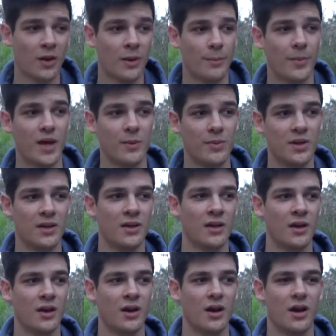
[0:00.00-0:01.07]
Maybe
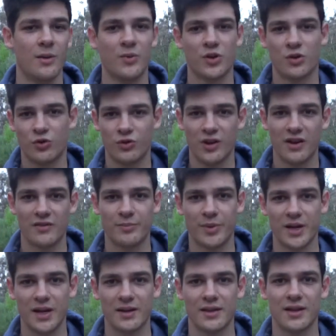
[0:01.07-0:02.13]
I'm the creative
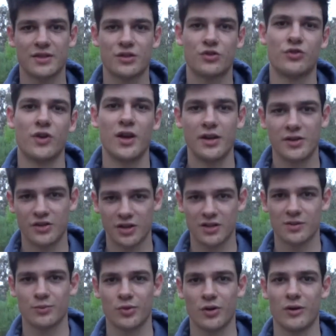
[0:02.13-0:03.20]
being that has created
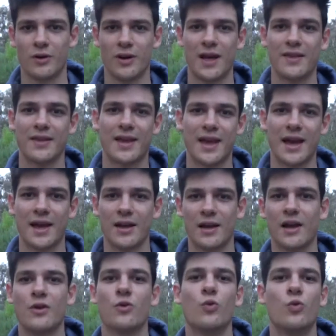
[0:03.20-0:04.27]
Justin Pronin and the cat
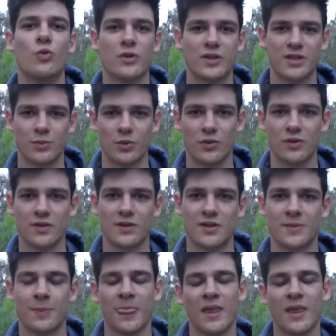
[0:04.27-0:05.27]
and all experiences.